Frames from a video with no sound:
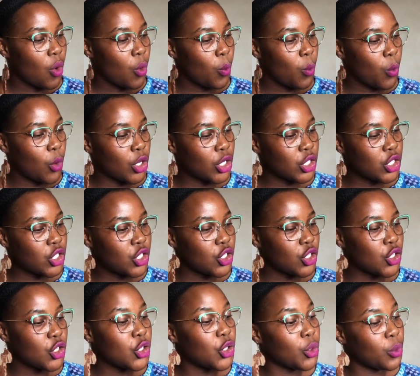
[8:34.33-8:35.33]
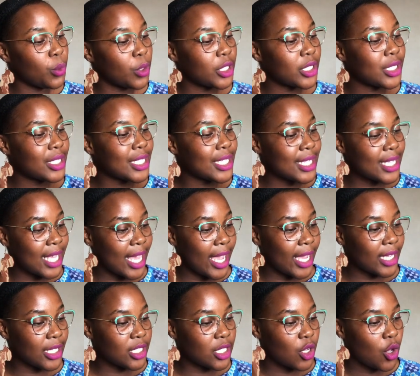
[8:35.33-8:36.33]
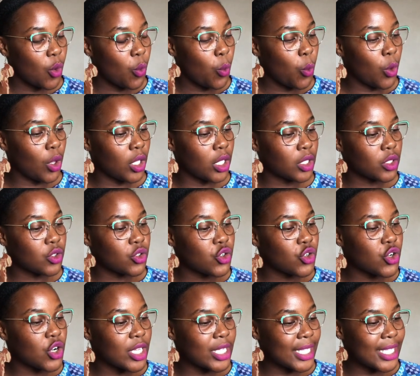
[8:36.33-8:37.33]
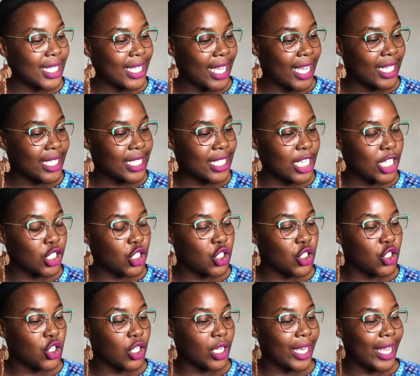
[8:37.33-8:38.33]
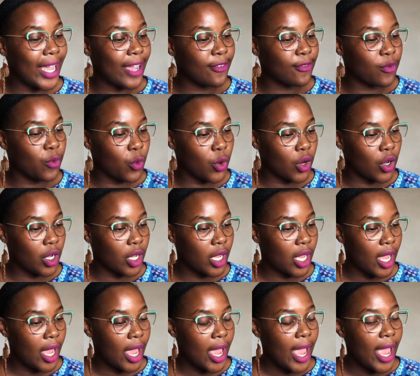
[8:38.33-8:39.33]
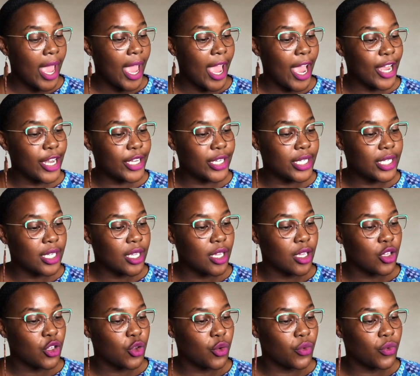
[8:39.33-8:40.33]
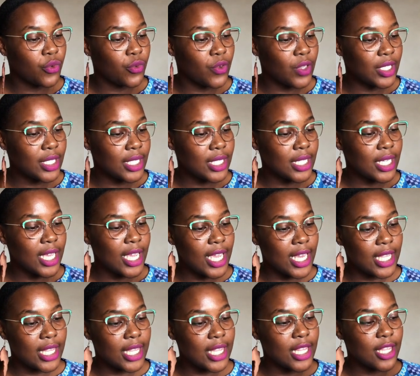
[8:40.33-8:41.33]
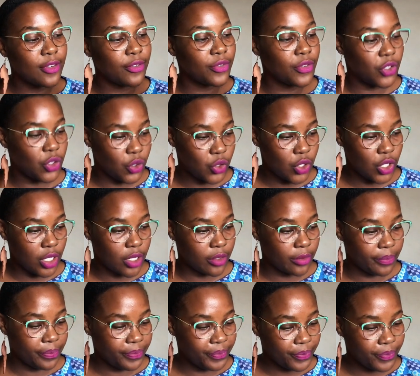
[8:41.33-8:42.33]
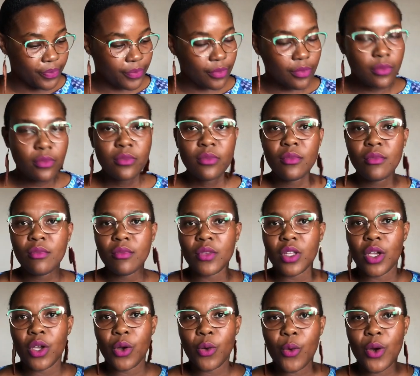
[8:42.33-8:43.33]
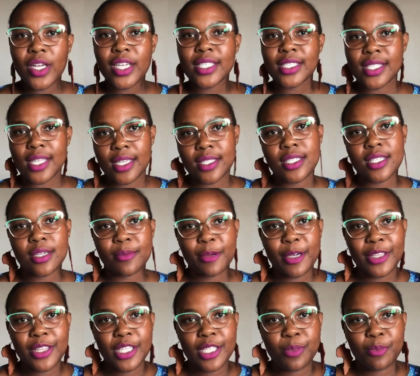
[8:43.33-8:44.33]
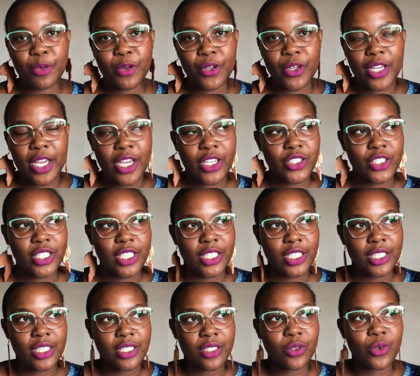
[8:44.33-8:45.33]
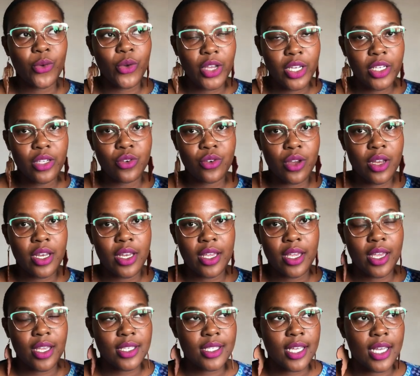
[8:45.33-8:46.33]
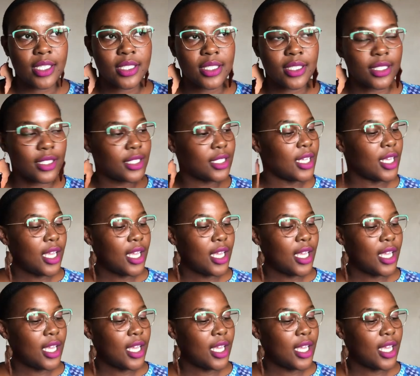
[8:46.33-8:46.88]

which you will decide, will translate into your life work and your fit in the future. Quite excited about this book, actually. Really, really excited.